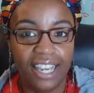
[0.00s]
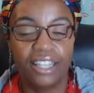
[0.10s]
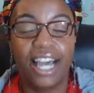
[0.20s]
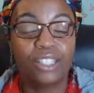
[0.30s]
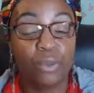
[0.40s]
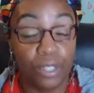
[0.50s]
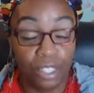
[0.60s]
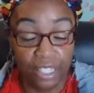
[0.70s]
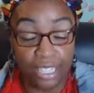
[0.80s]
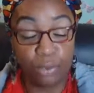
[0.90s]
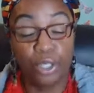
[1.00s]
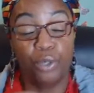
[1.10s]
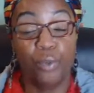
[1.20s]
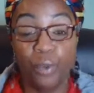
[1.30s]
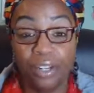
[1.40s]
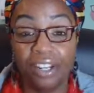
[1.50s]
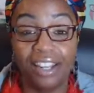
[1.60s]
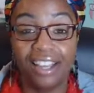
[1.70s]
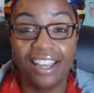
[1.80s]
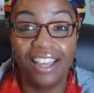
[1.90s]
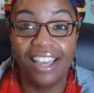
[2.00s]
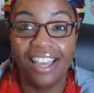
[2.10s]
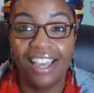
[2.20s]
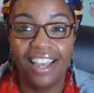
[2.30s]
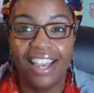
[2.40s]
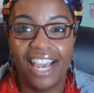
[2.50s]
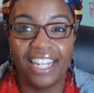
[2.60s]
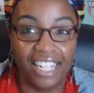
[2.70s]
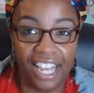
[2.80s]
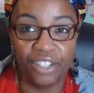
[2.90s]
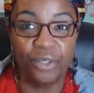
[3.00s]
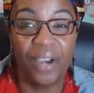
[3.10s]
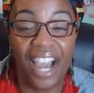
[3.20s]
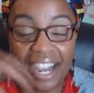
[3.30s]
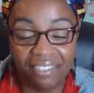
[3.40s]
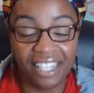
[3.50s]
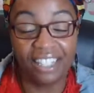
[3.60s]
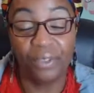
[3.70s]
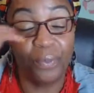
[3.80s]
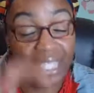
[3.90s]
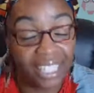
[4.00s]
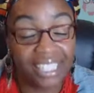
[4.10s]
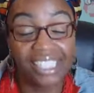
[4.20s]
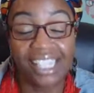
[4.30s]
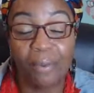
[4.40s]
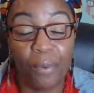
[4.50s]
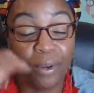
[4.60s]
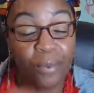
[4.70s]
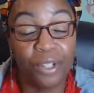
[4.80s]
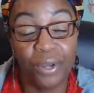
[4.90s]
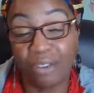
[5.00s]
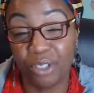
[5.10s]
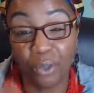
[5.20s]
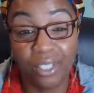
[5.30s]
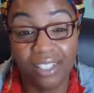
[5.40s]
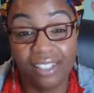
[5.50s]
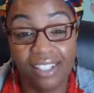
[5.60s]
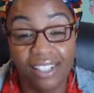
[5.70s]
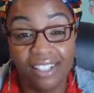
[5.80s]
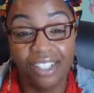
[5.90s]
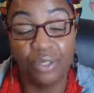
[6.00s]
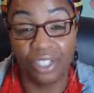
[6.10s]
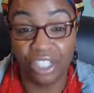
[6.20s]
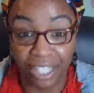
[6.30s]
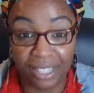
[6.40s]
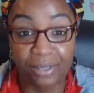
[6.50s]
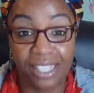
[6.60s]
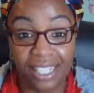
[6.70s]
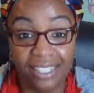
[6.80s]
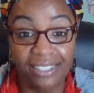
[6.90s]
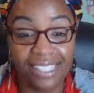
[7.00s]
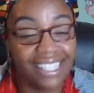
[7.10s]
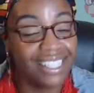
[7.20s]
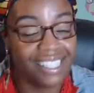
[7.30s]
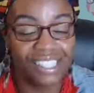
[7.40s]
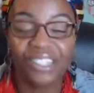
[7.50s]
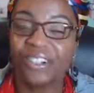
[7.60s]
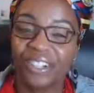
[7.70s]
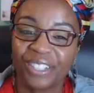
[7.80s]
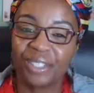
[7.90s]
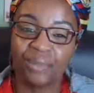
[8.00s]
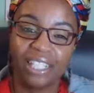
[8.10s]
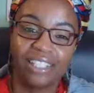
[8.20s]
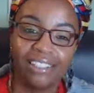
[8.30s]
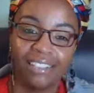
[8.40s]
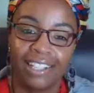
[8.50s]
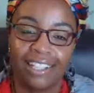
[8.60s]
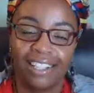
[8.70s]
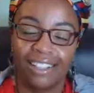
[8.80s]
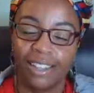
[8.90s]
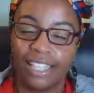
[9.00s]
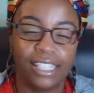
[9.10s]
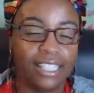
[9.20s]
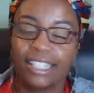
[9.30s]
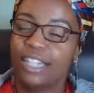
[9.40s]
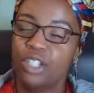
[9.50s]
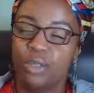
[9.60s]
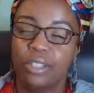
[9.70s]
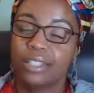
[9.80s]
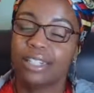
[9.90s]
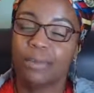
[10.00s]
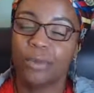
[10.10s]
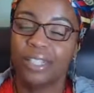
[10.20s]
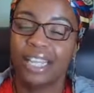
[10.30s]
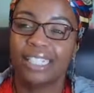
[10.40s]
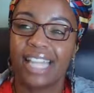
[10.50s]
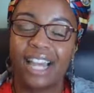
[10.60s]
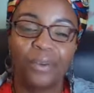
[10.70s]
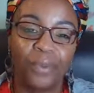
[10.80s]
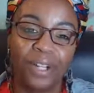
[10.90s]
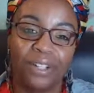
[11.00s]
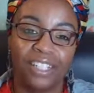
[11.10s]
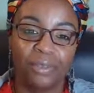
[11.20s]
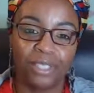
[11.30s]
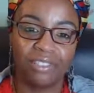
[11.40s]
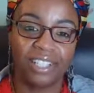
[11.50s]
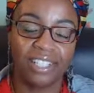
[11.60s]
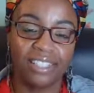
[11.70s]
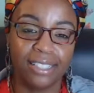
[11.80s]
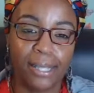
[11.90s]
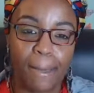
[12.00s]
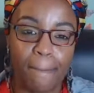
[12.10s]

And that's what you want. And we get into that point where you have a choice. You can shed those layers. And yes, it's going to hurt a little bit. That's usually the number one thing, is I don't want to hurt anyone's feelings.